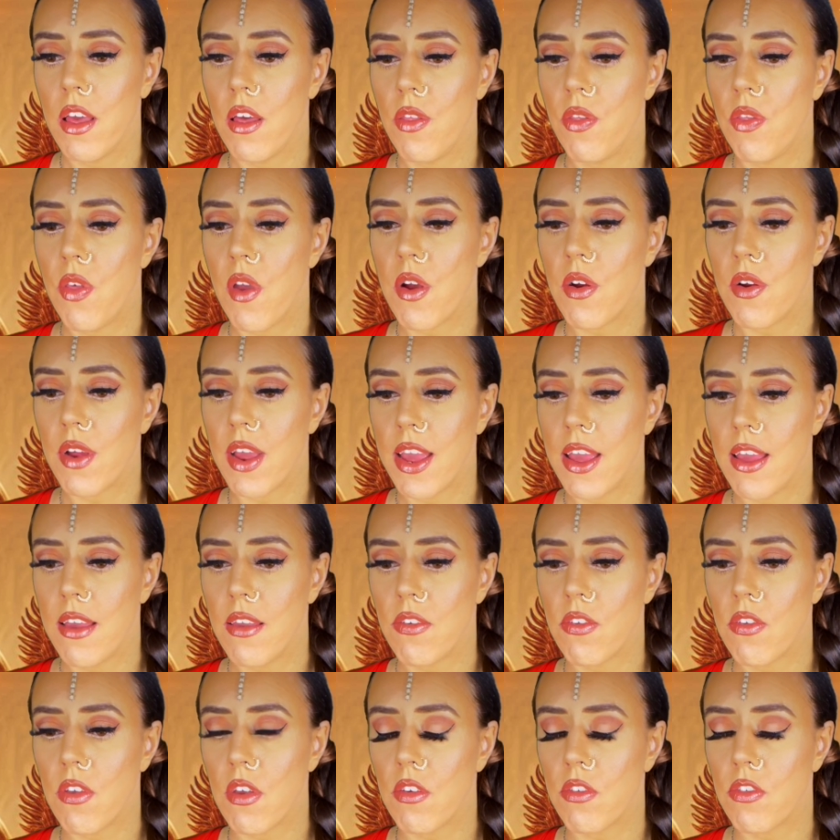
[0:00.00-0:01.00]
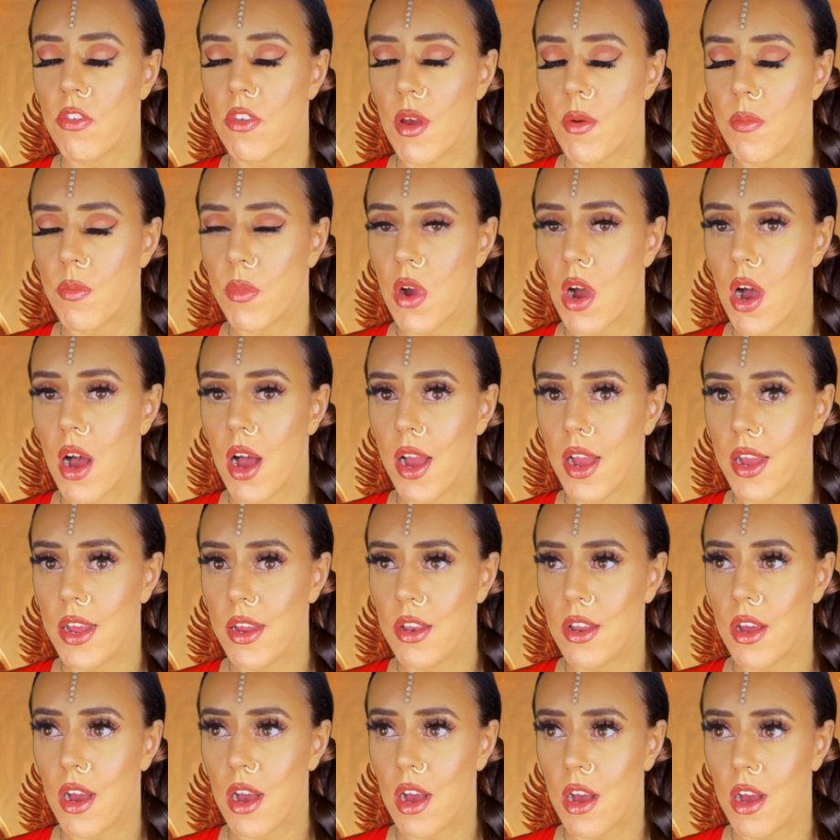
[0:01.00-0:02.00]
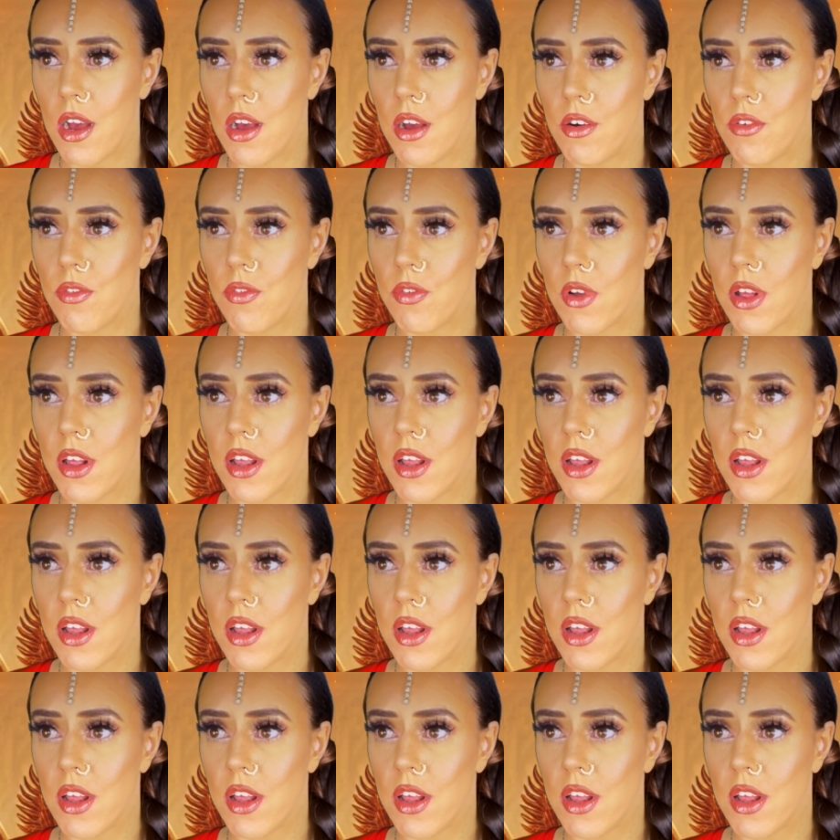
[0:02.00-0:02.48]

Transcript: there is some kind of